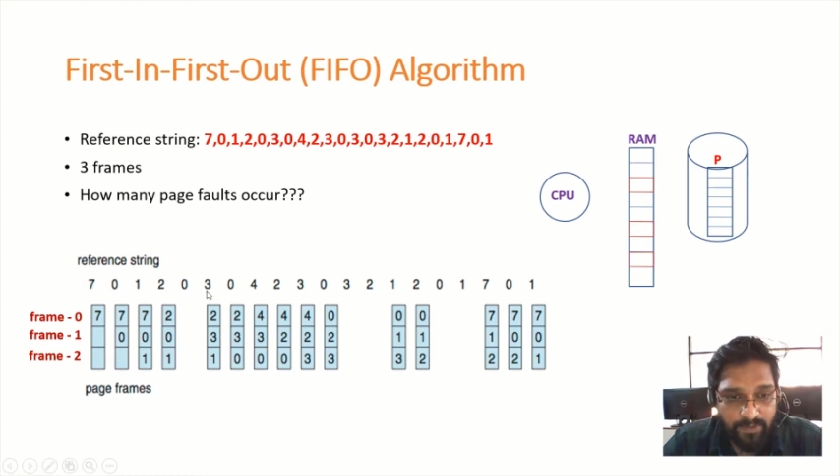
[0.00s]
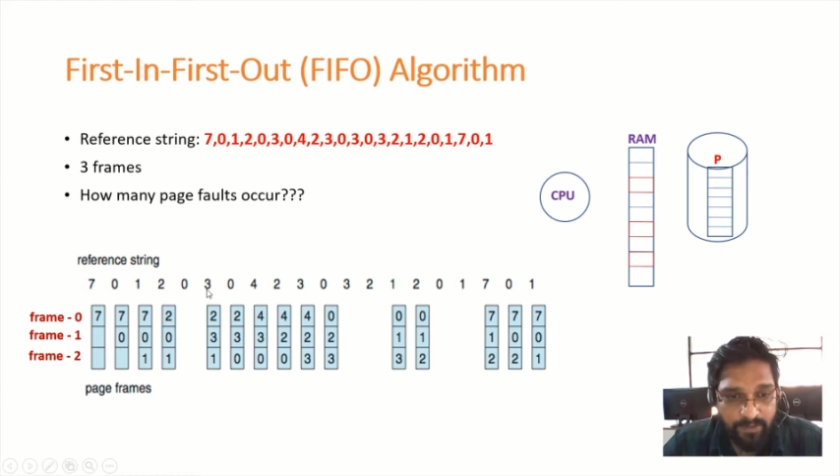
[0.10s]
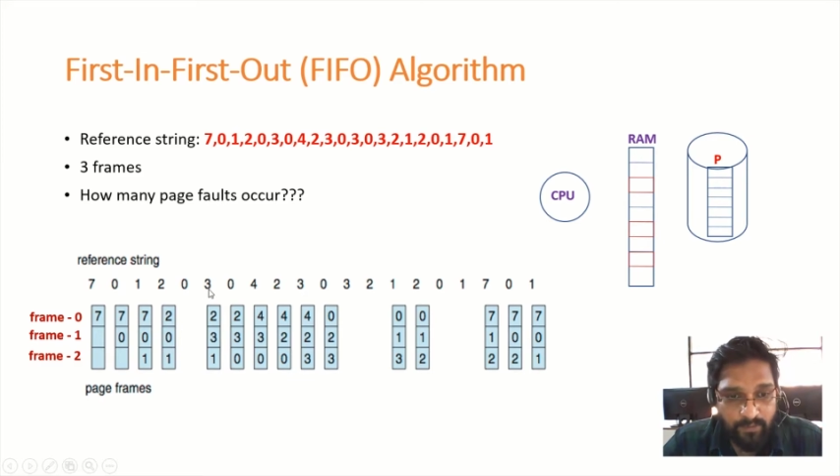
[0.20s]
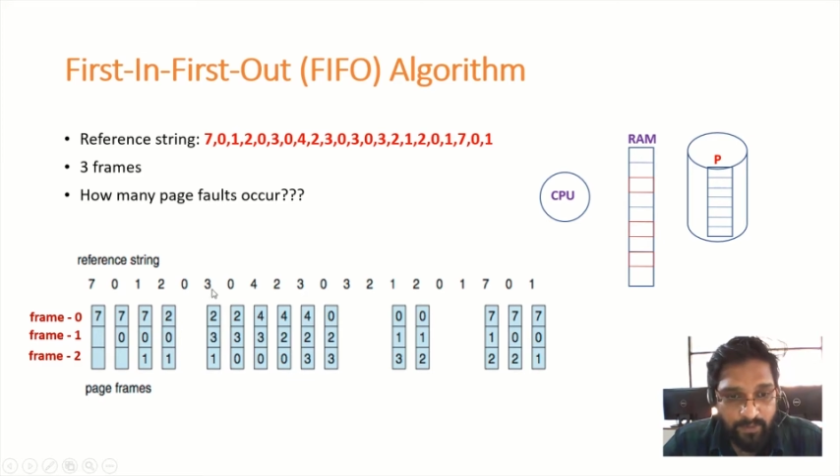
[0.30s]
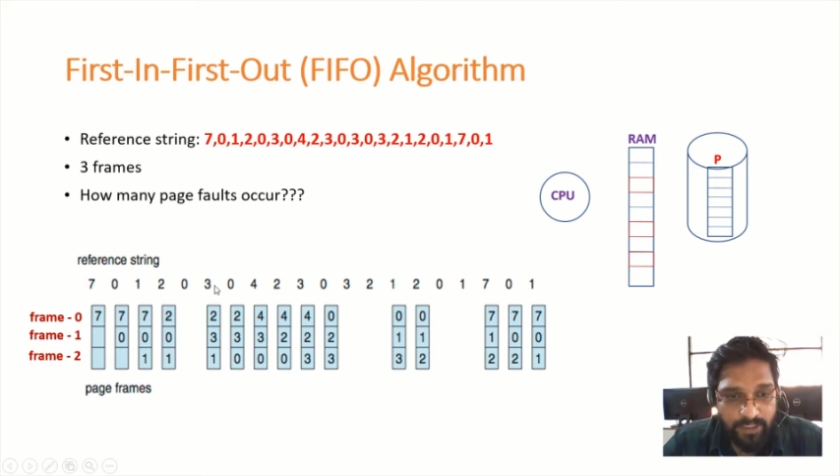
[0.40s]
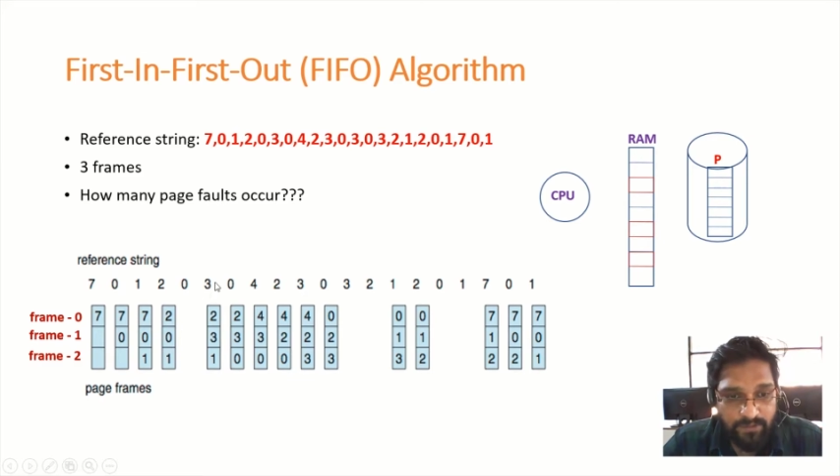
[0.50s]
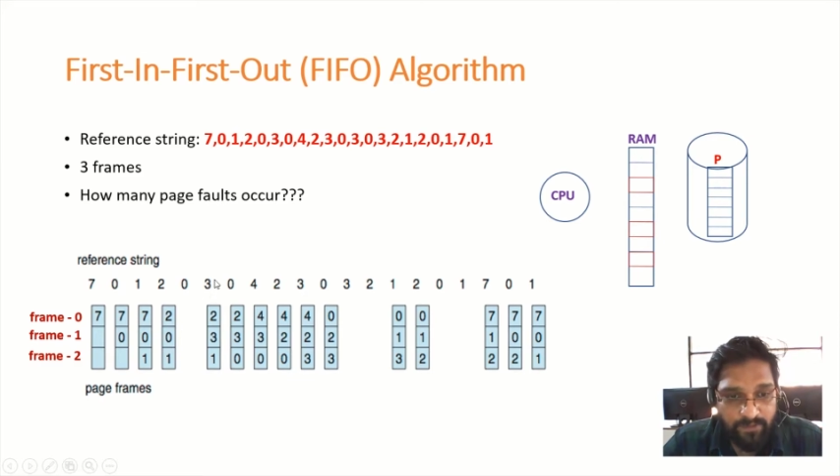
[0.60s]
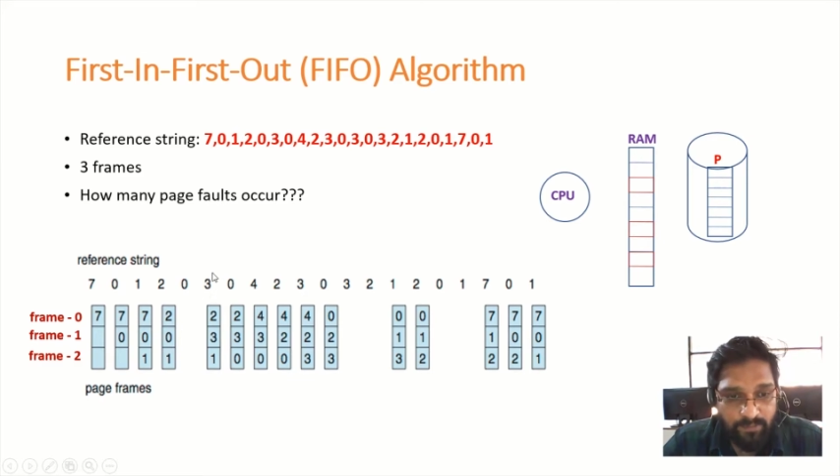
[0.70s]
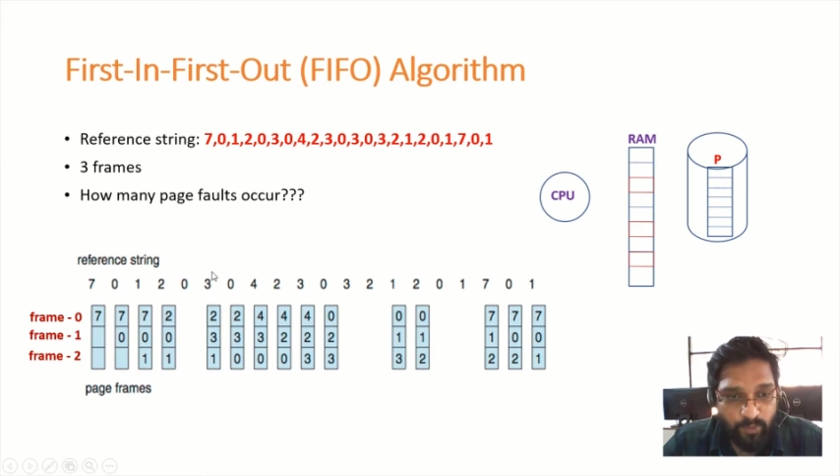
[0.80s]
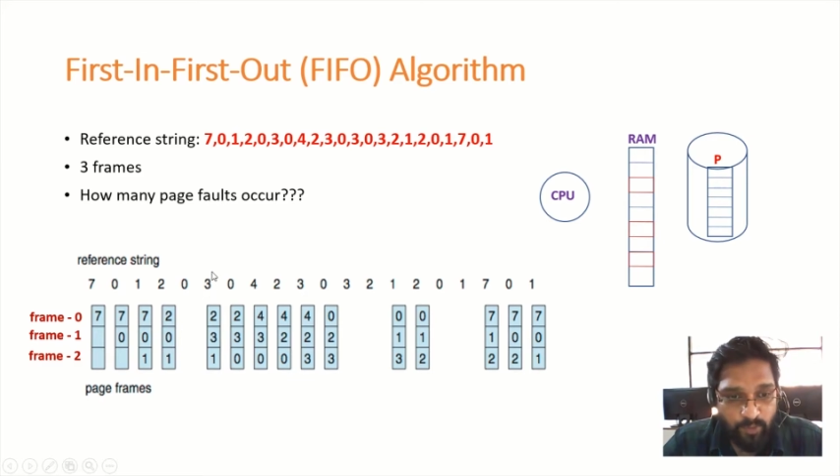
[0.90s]
So once
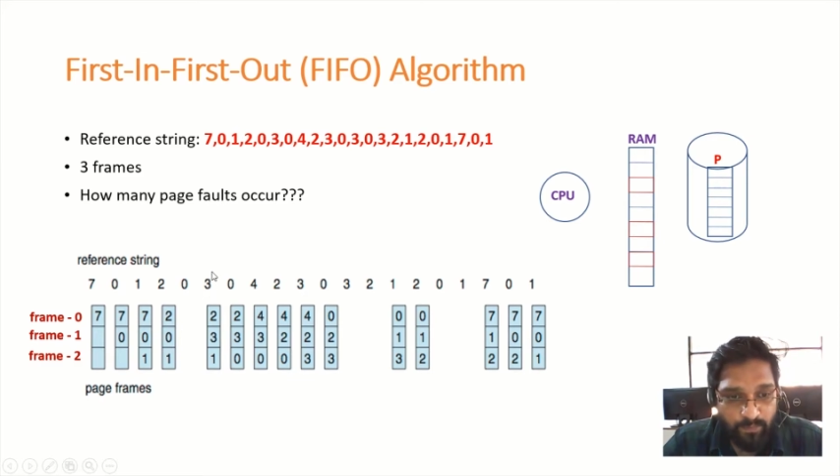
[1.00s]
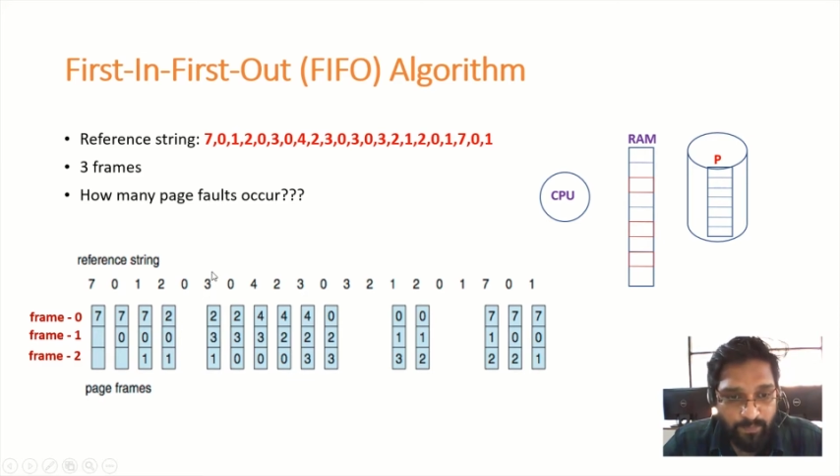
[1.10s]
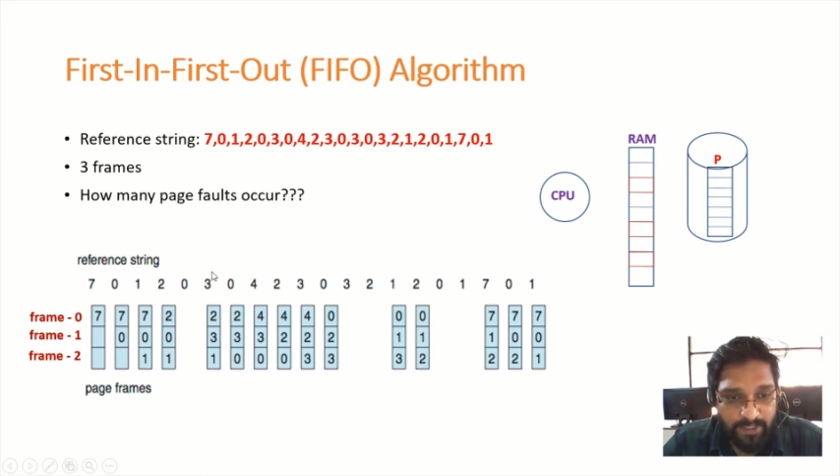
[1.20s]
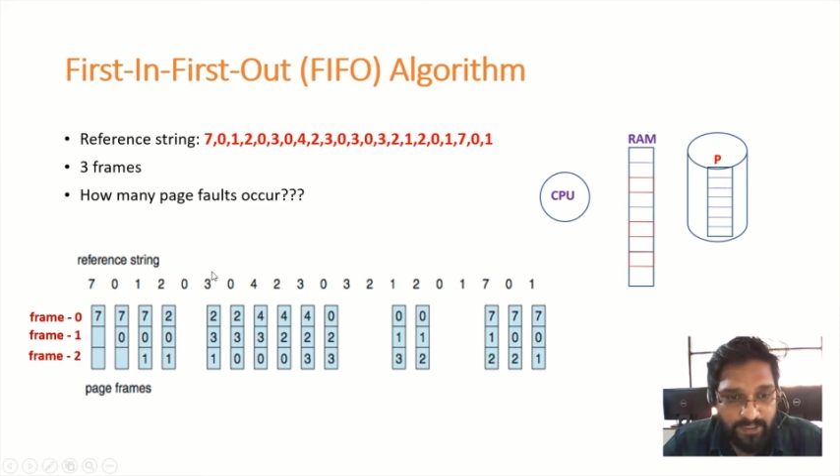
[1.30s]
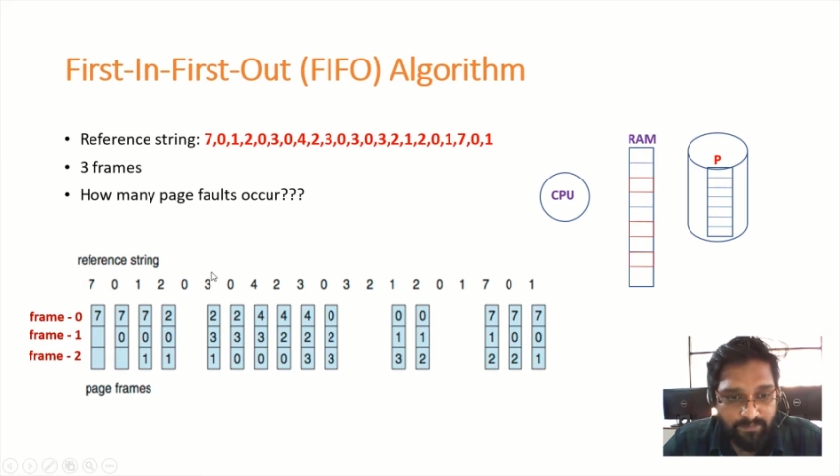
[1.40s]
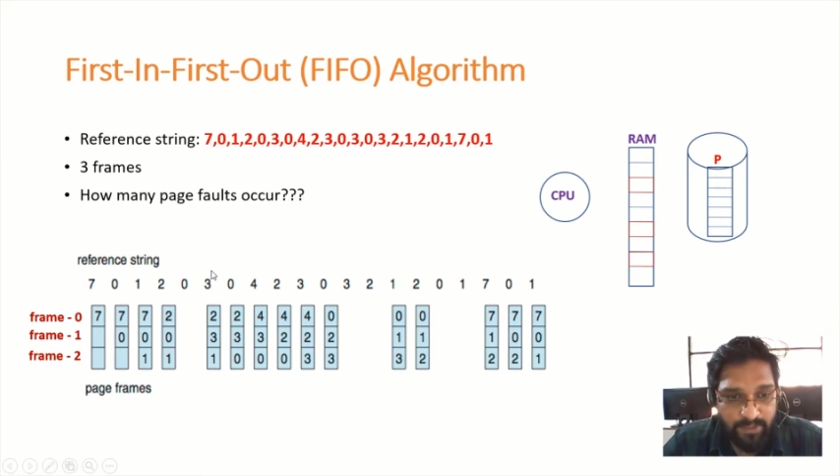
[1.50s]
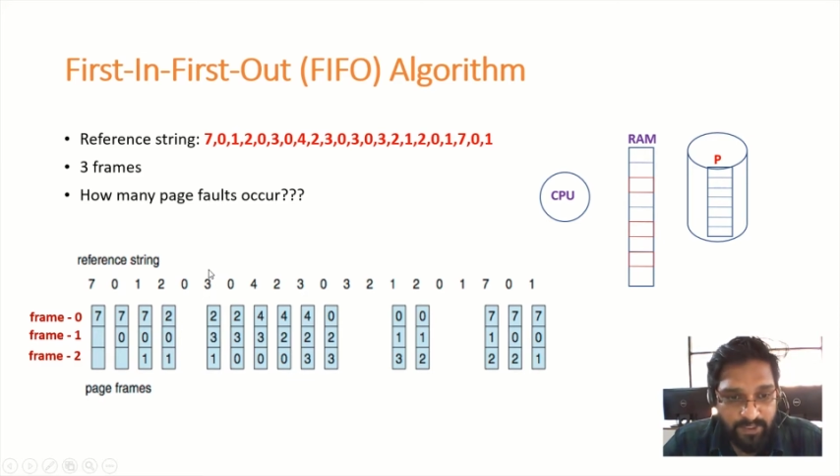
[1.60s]
we move page number